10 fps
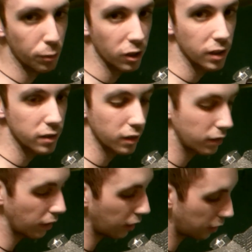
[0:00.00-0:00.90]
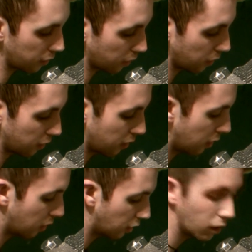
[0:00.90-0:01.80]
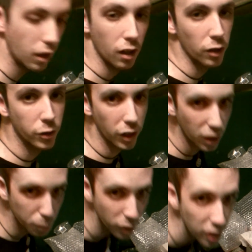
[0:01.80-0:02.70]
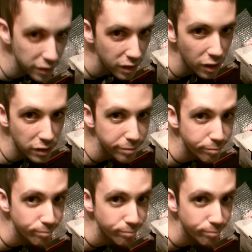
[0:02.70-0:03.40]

plug this in and then I'll show you how to put the lens kit on.